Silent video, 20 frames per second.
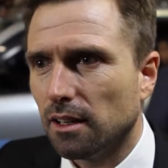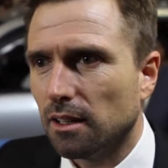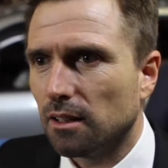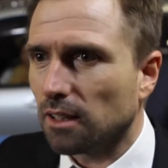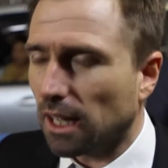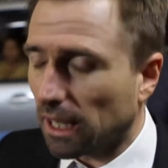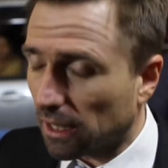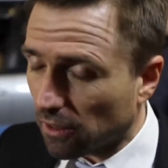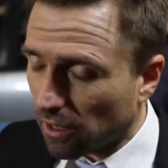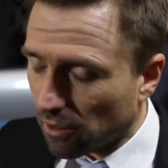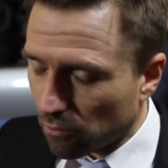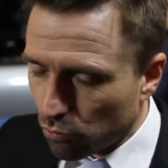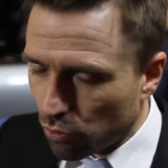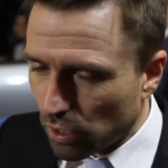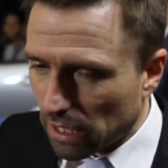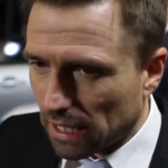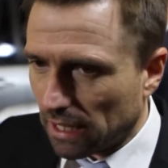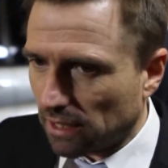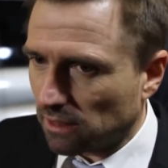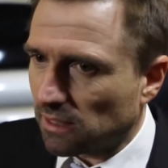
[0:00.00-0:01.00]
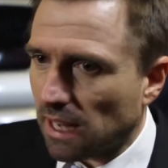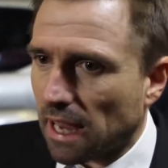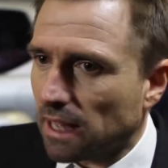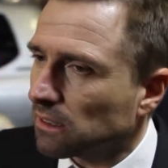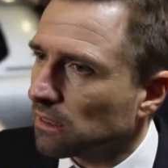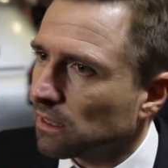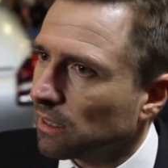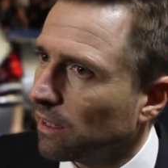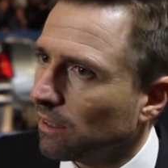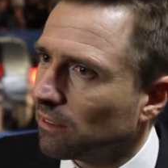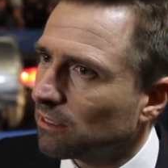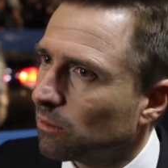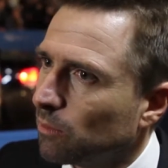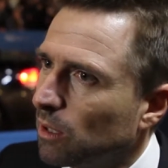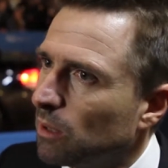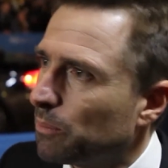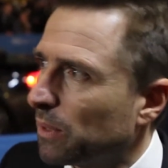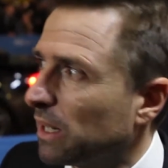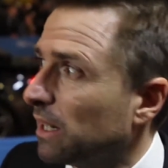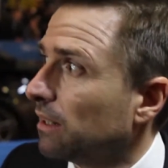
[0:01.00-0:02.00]
like really intensely
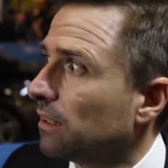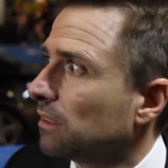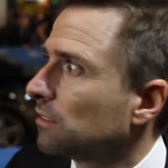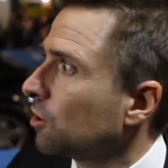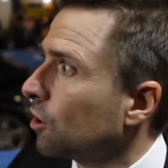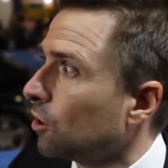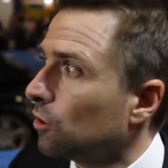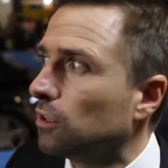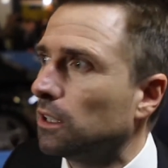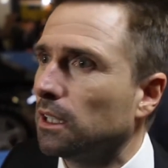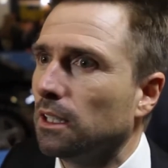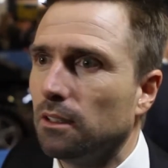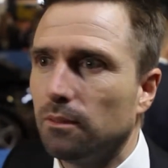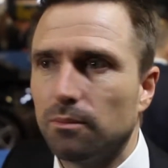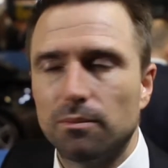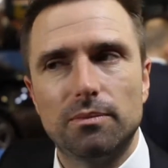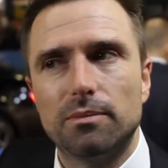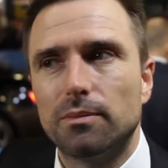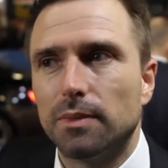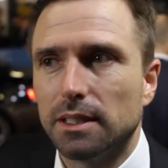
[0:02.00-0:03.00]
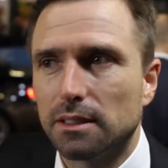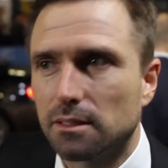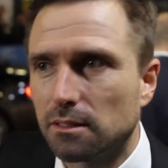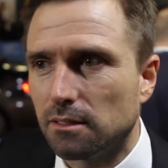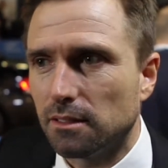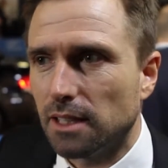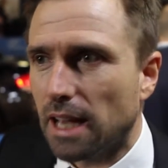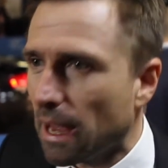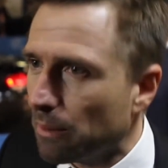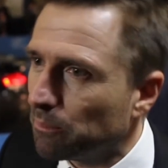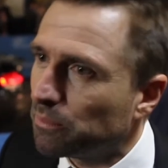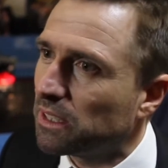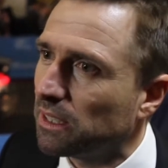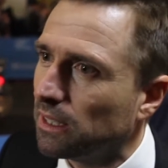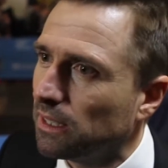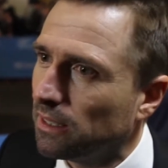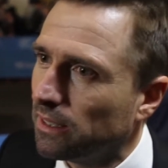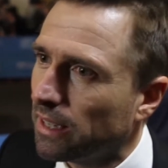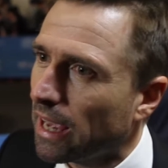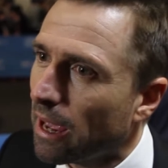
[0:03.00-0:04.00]
intimate, but in a totally
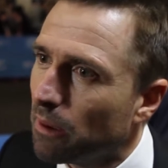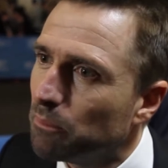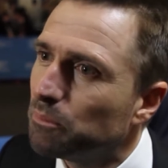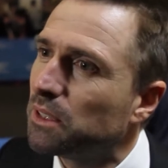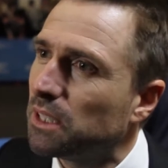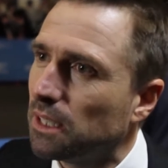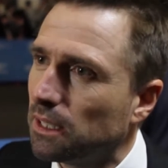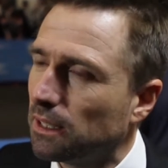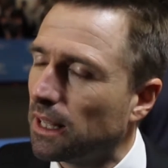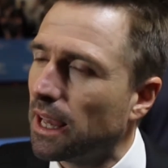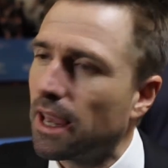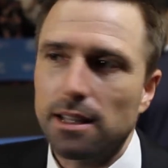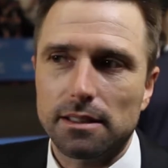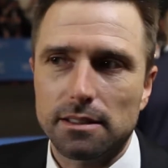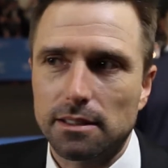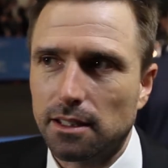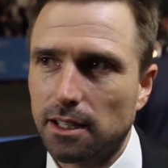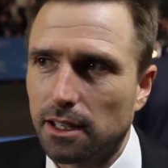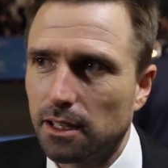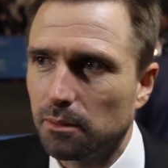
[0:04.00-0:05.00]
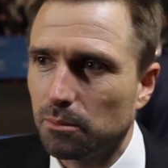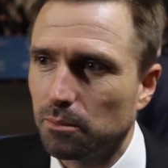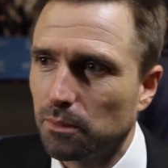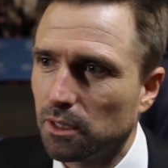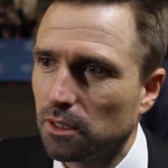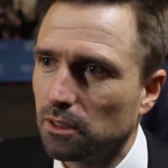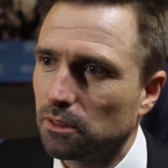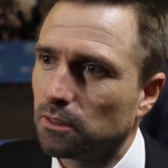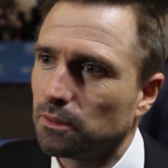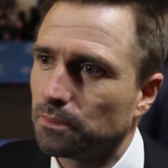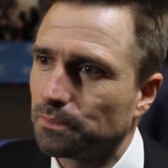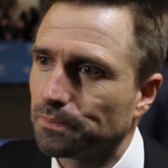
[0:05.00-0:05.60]
empty landscape, you know.